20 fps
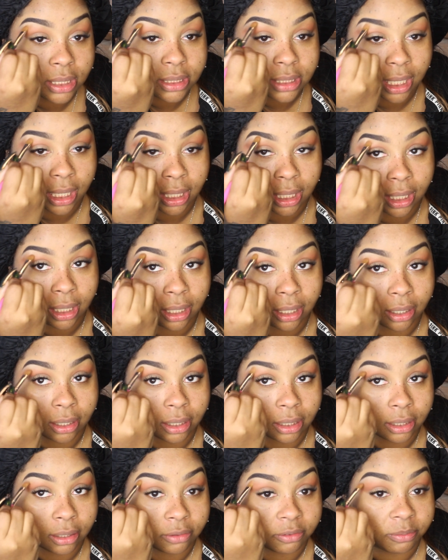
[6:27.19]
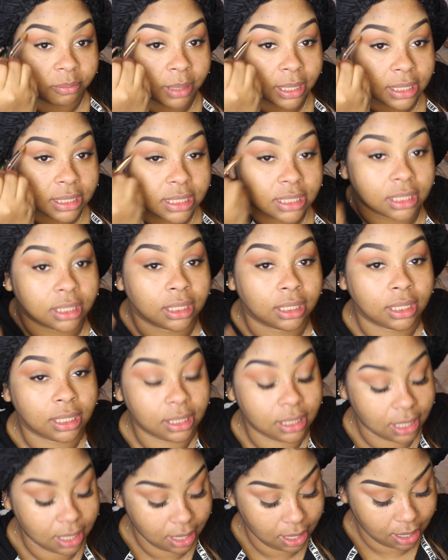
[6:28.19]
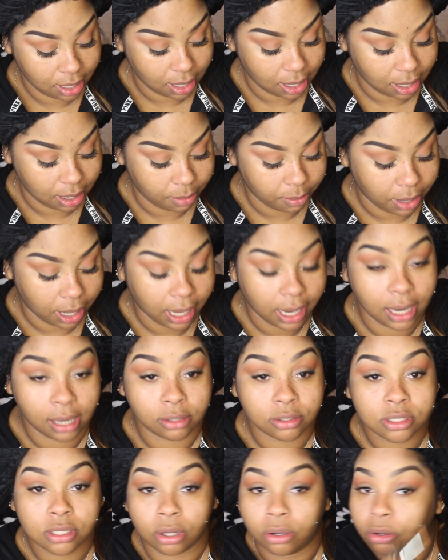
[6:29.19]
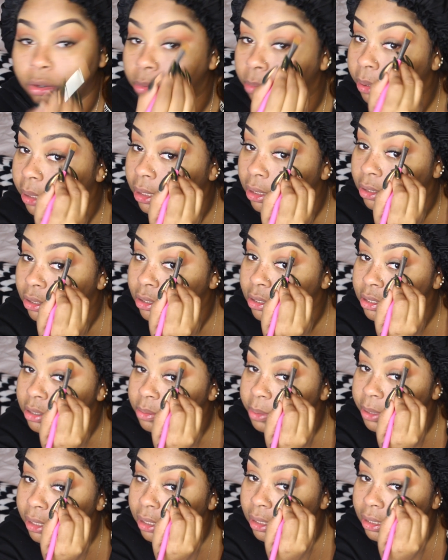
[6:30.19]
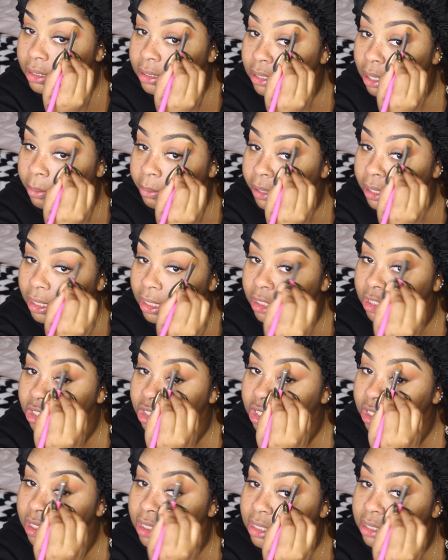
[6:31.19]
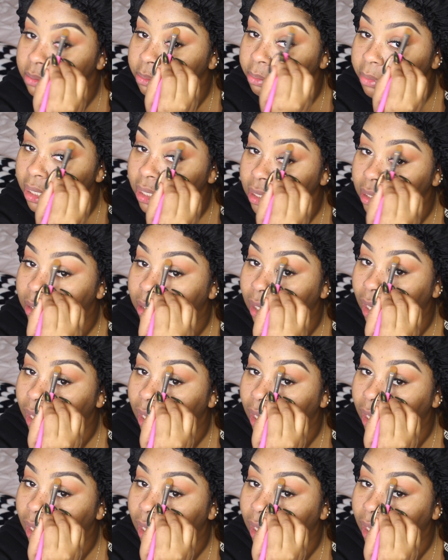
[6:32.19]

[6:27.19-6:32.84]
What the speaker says: take care of my son and my household bills, because, I mean, it's just me.